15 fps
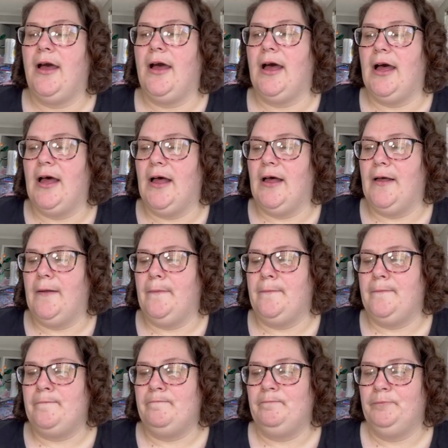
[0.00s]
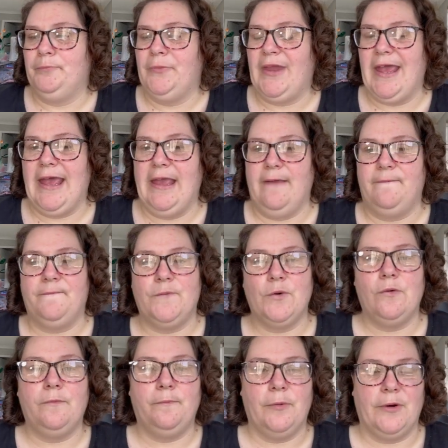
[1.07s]
A
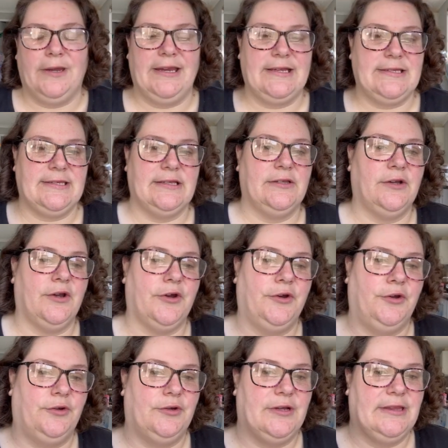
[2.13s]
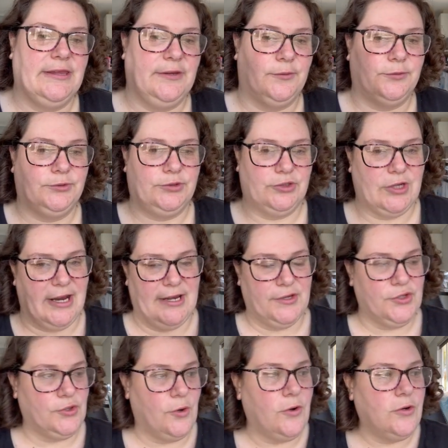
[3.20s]
full body silicone little
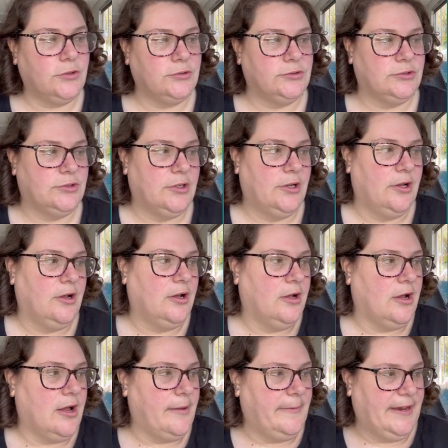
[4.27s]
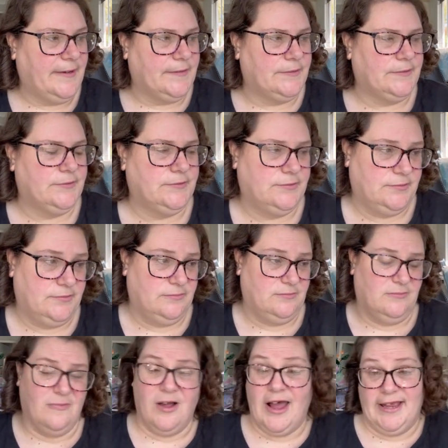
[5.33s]
dinosaur. I mean,
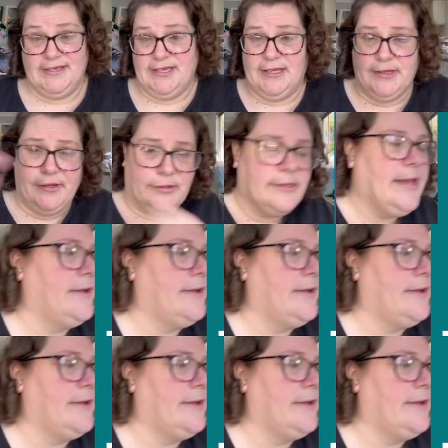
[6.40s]
I say little, hang